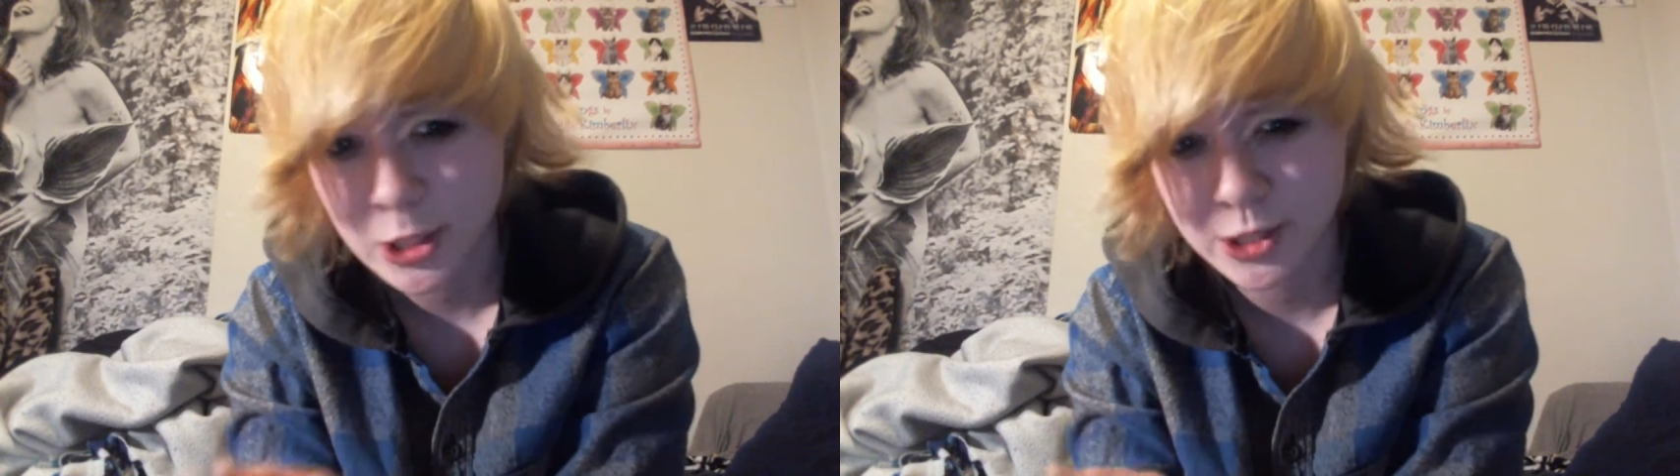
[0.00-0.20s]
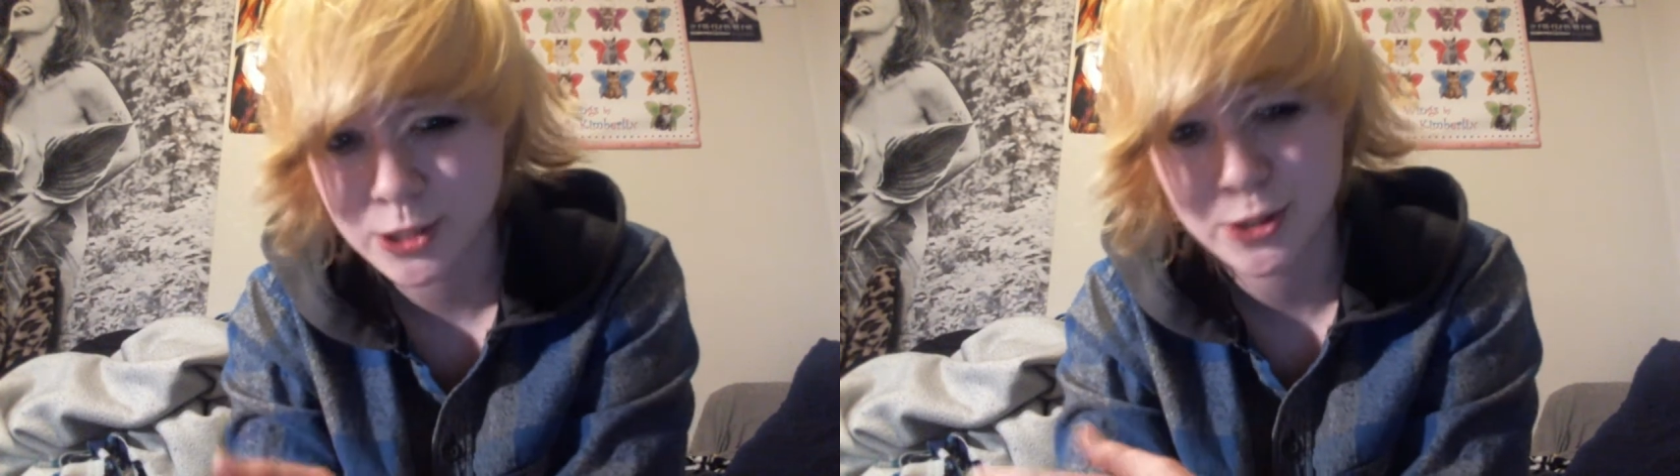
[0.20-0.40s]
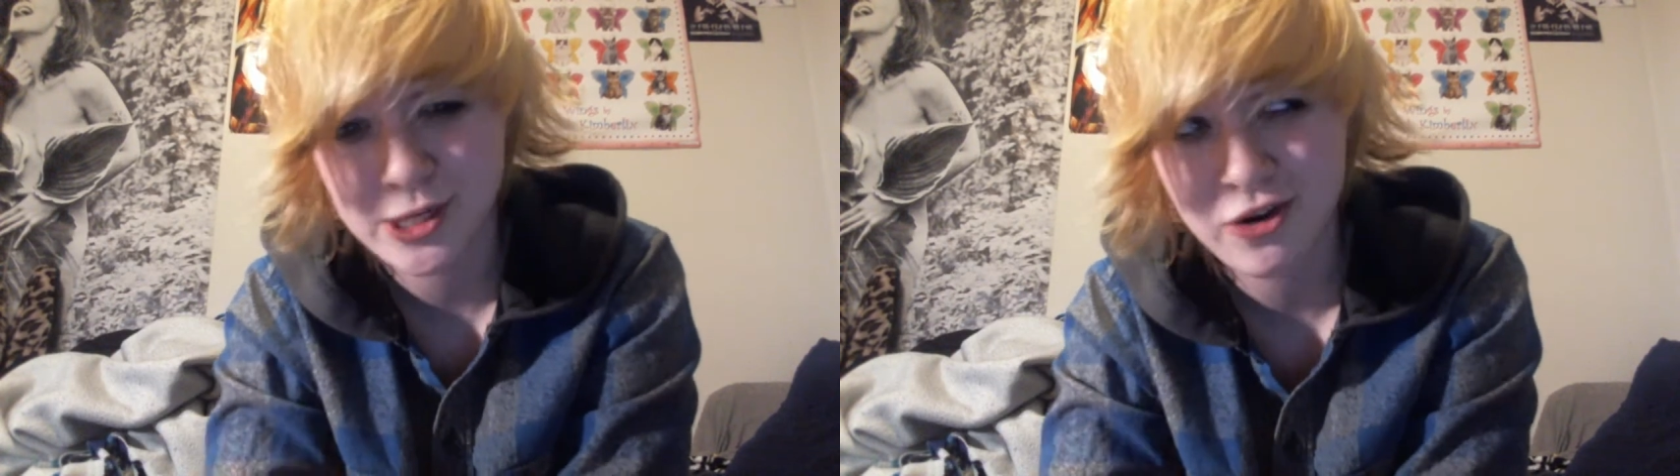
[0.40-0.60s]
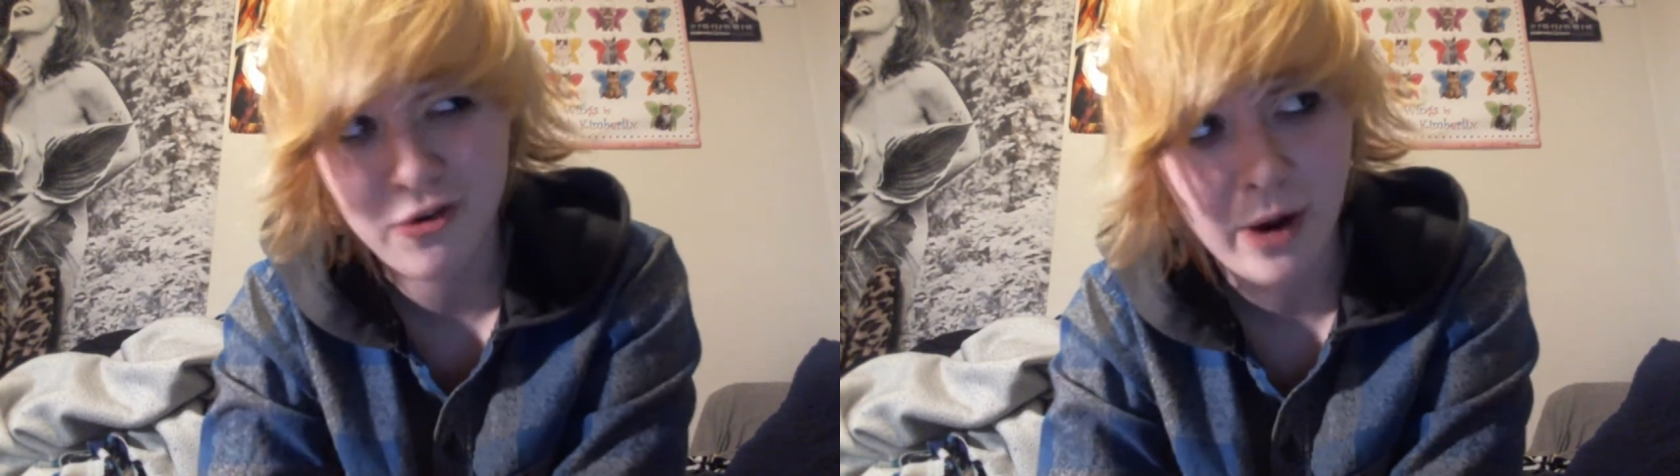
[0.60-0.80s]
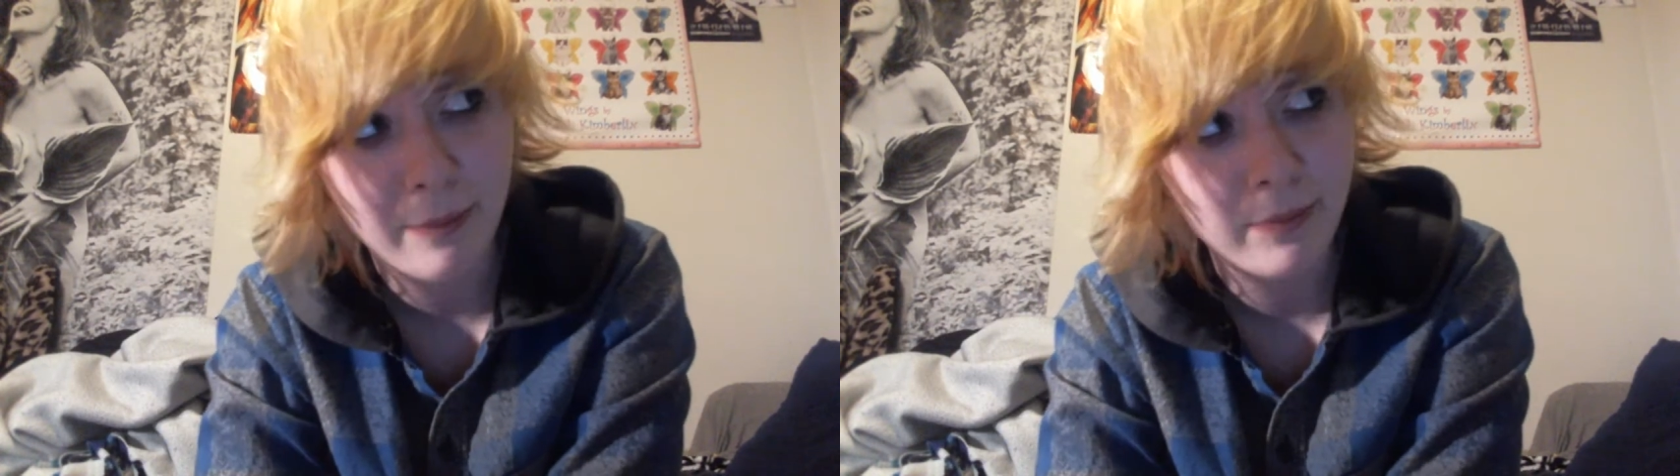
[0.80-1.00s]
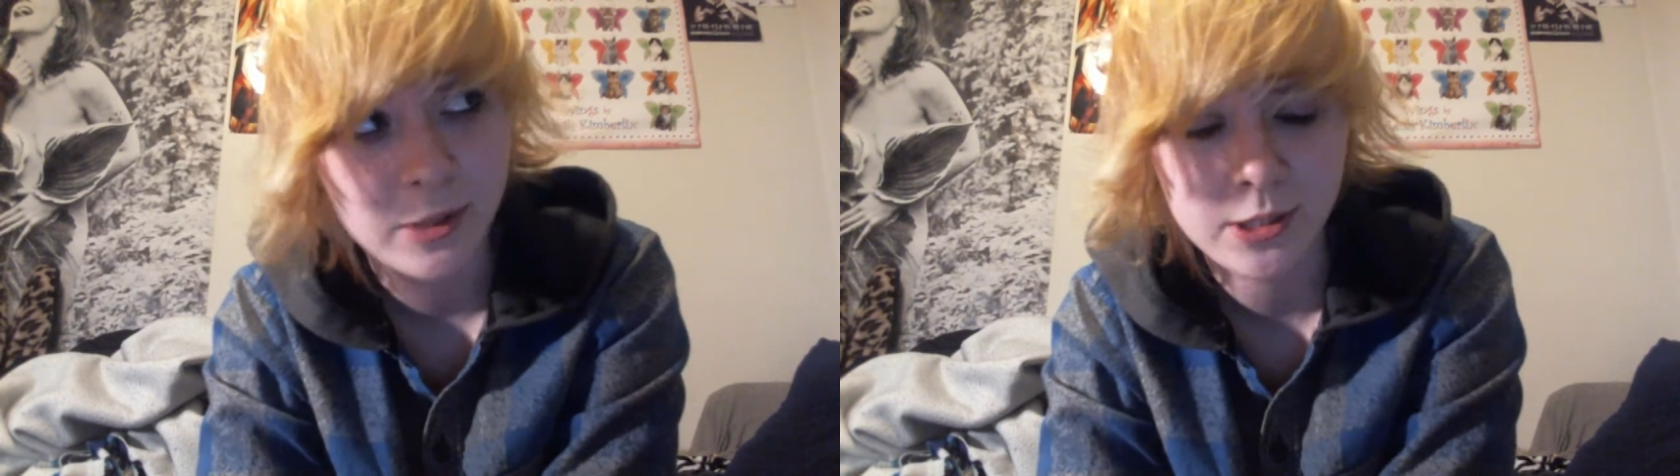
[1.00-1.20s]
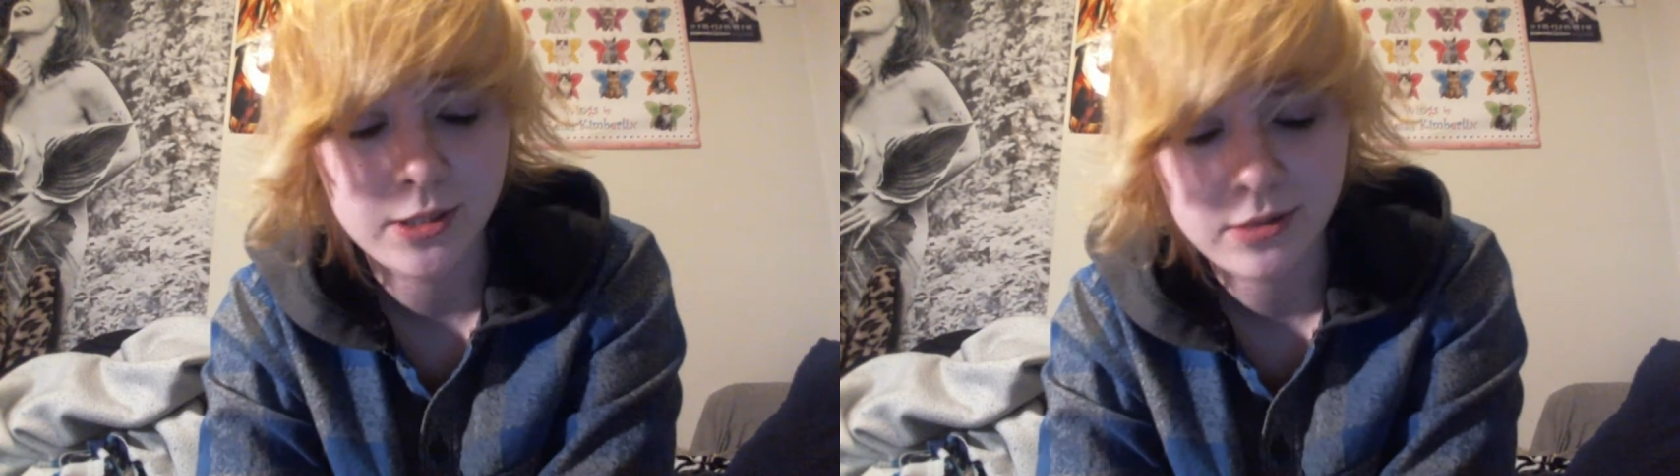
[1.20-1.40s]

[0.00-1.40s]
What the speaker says: He just looks like crap, just